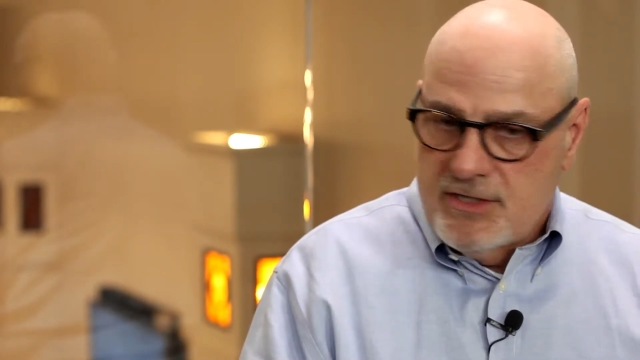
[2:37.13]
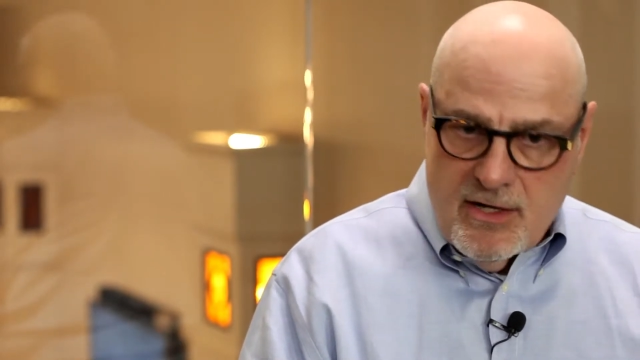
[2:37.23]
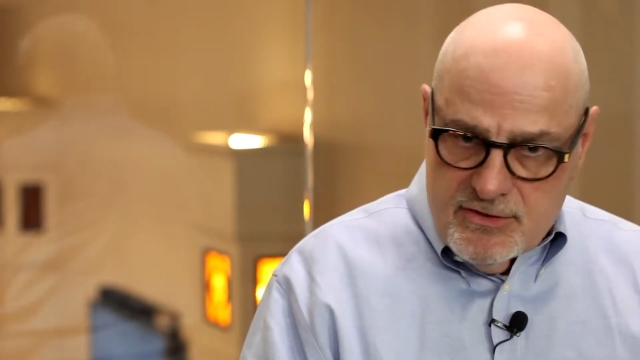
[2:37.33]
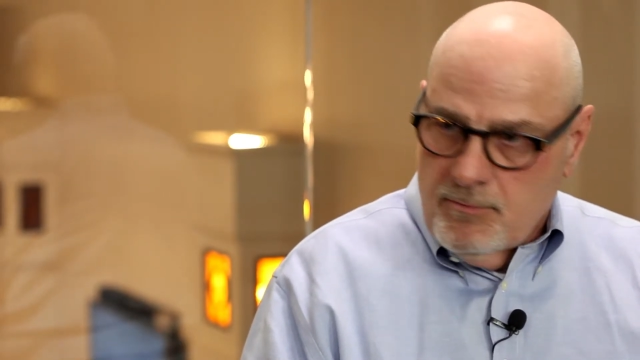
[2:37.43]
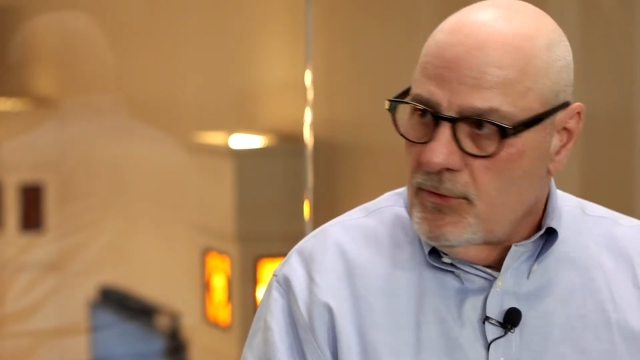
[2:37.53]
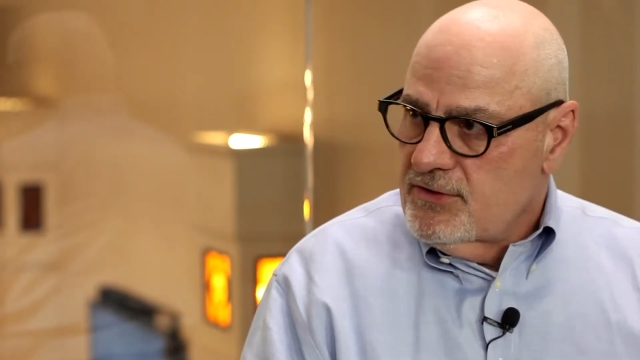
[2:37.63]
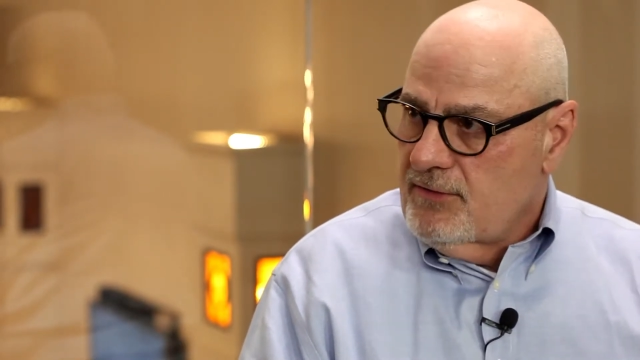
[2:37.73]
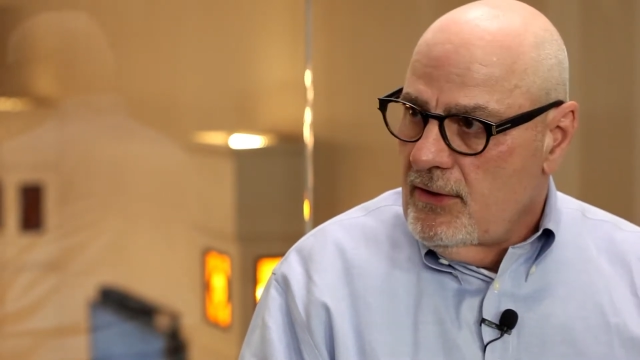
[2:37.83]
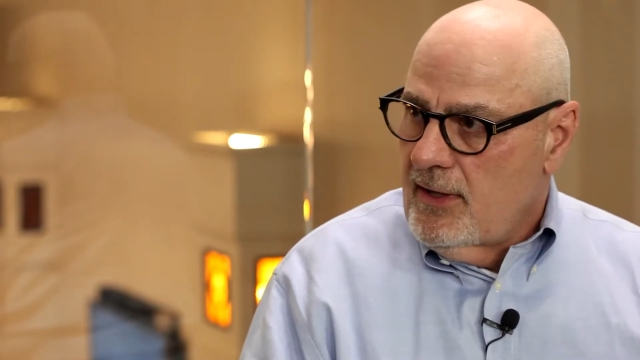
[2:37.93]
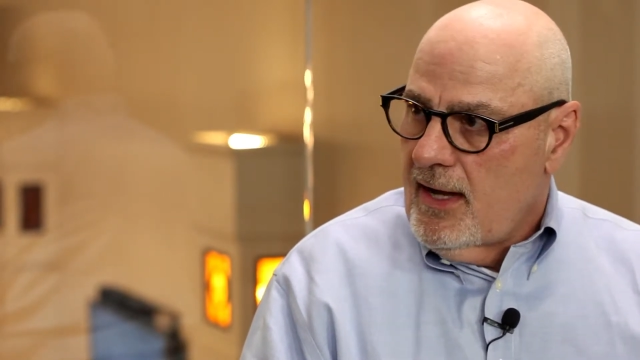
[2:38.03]
Child support's
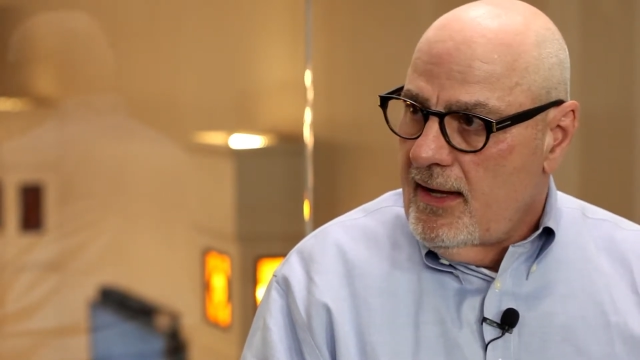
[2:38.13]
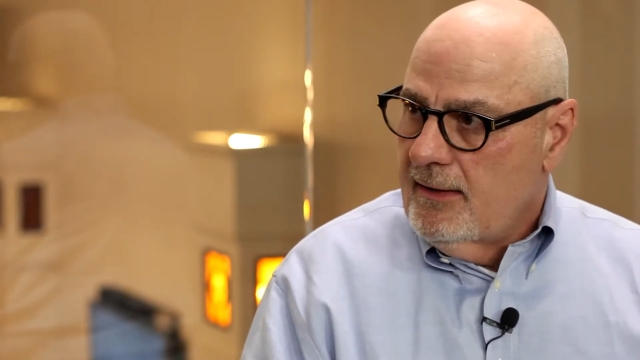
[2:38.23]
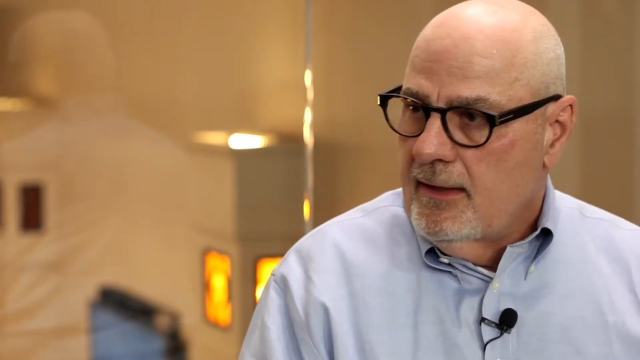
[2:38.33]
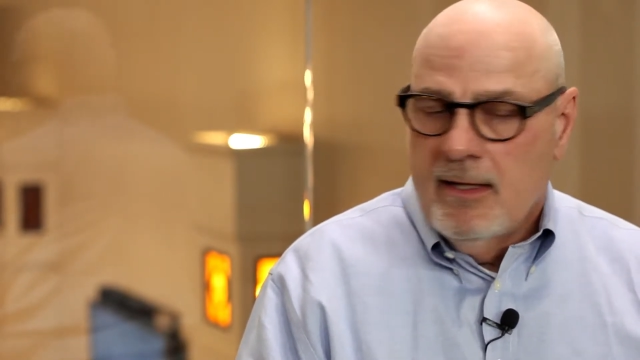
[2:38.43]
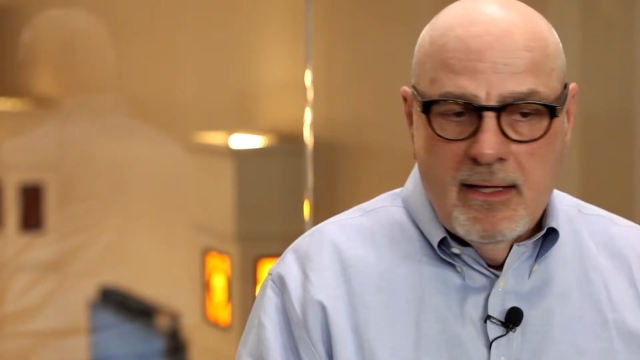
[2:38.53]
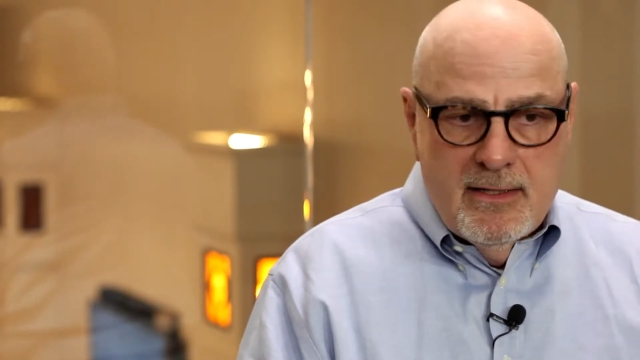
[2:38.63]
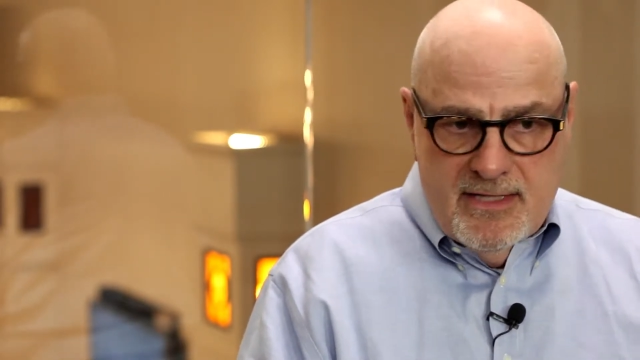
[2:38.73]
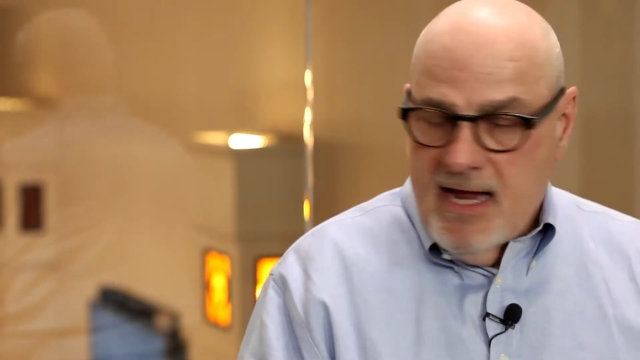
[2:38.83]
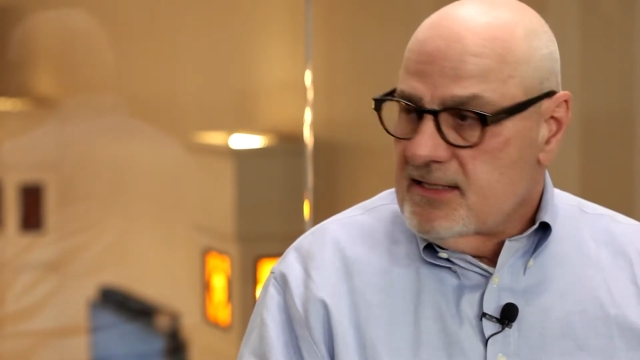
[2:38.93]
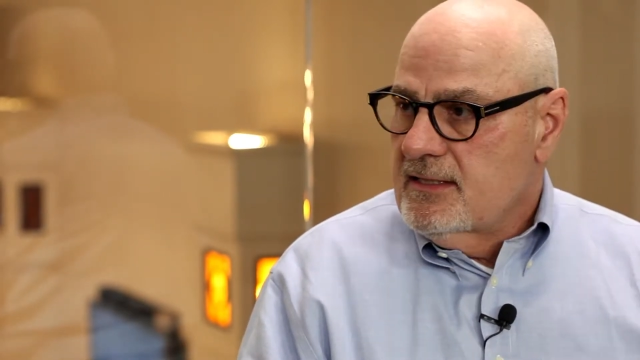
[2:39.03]
very high,
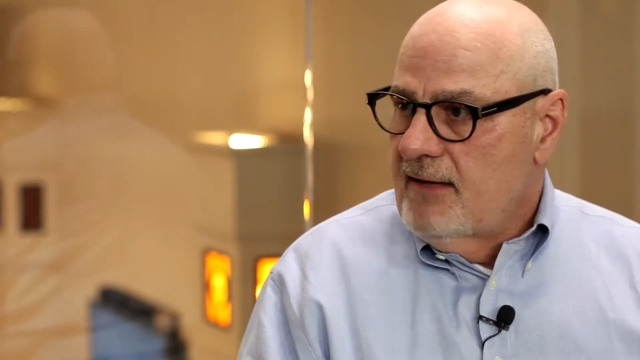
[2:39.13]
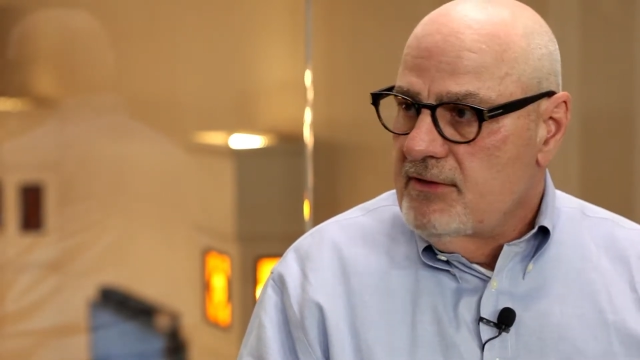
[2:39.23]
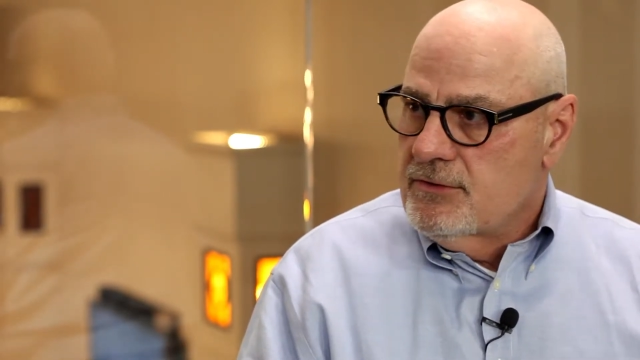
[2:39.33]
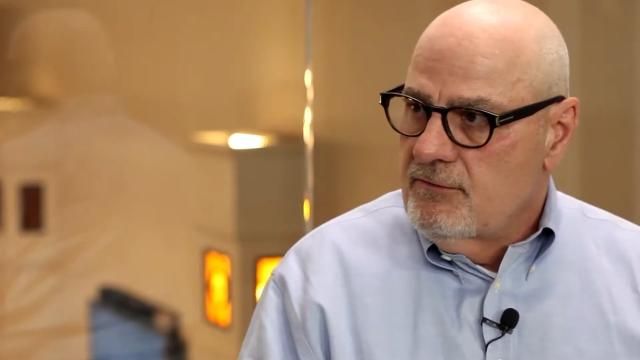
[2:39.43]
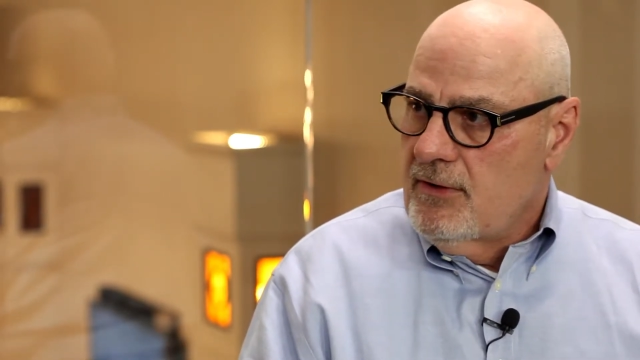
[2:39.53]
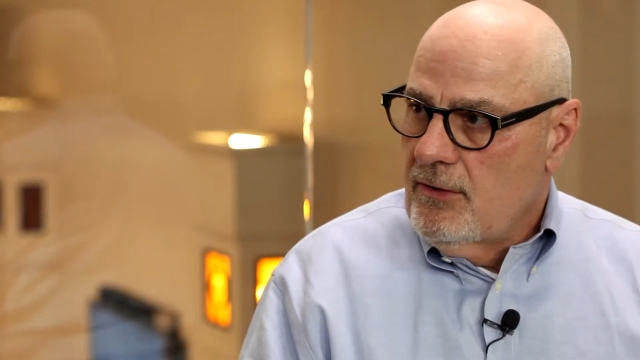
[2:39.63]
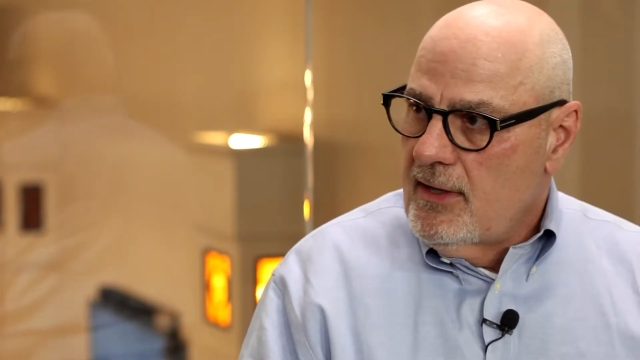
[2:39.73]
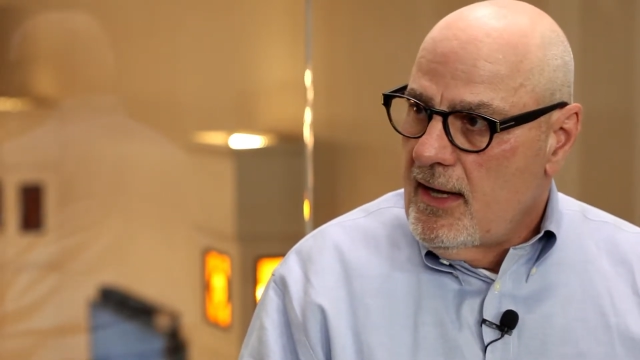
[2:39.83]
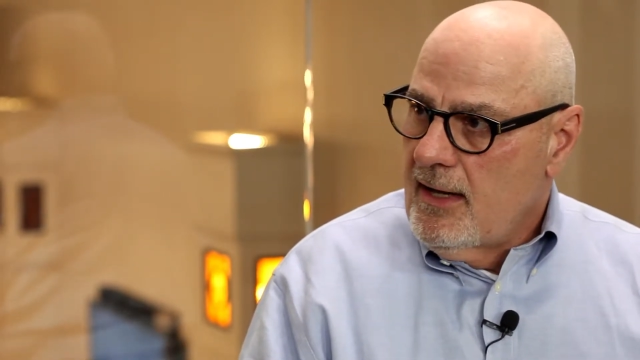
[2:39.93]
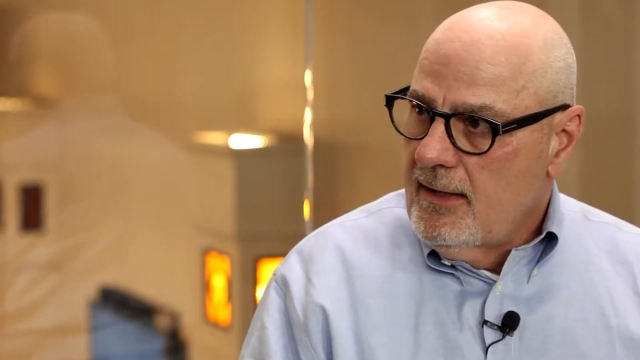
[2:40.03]
tax levies are
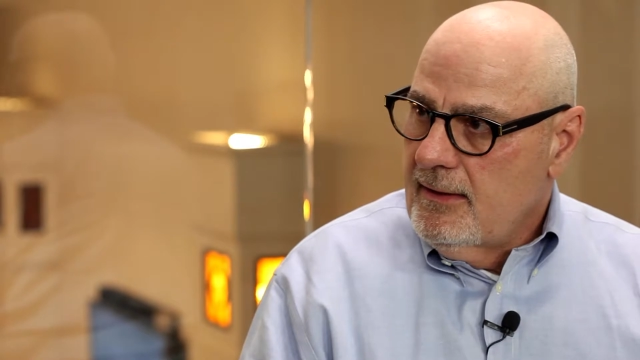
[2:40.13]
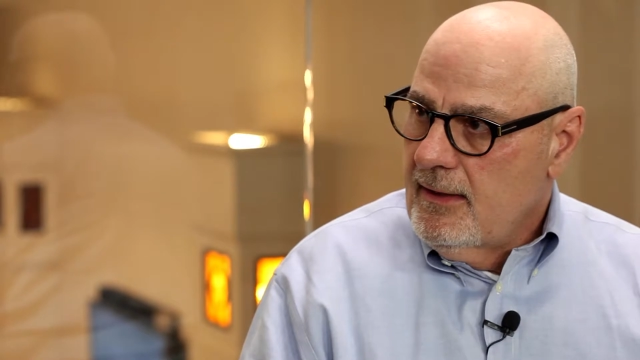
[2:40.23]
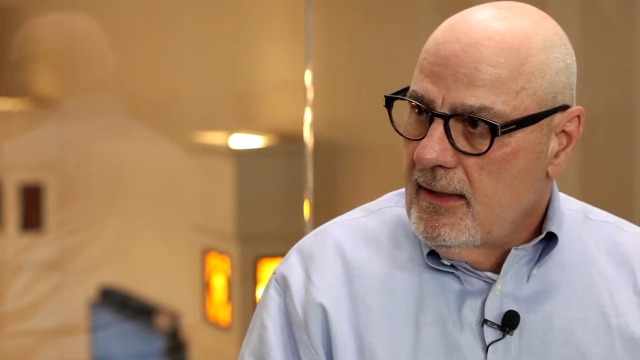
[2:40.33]
very high,